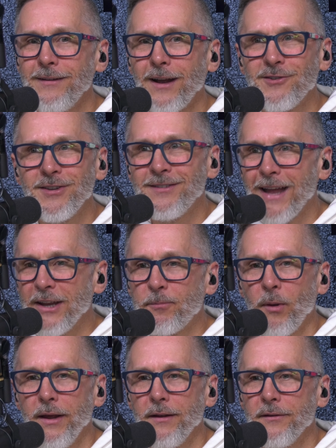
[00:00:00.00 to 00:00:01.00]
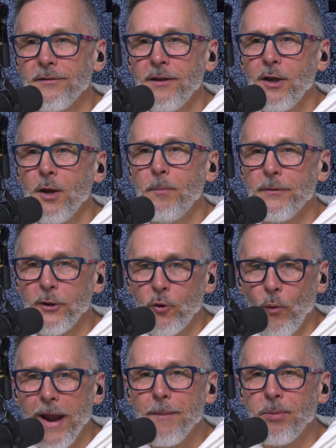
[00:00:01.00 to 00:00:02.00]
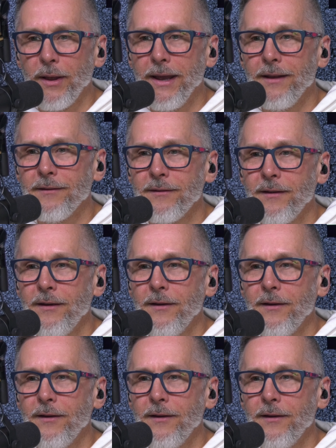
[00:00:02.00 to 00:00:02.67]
not just night plans, but the grand plans